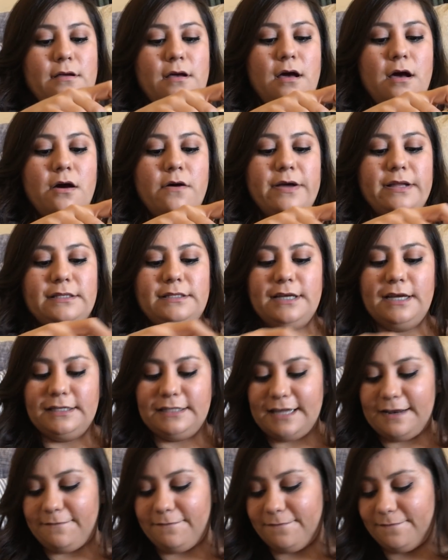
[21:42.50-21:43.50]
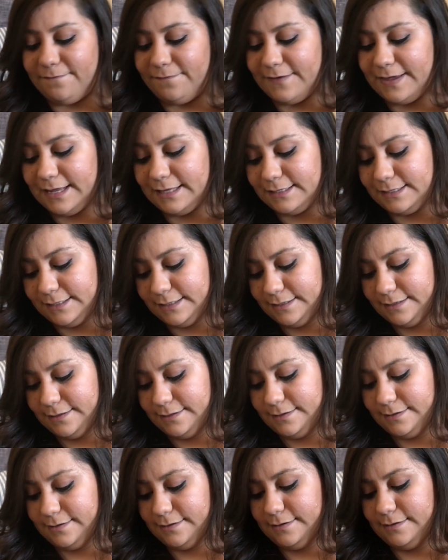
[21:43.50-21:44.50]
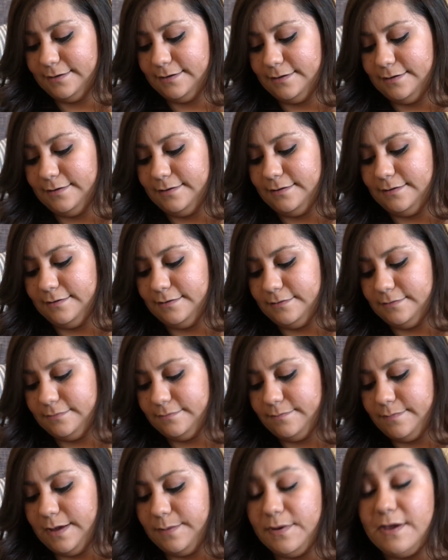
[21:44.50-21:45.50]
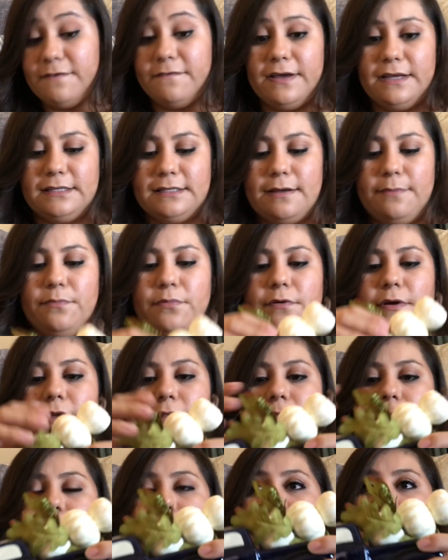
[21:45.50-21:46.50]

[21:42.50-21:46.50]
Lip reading: Oh, it doesn't fit. Maybe if I separate them,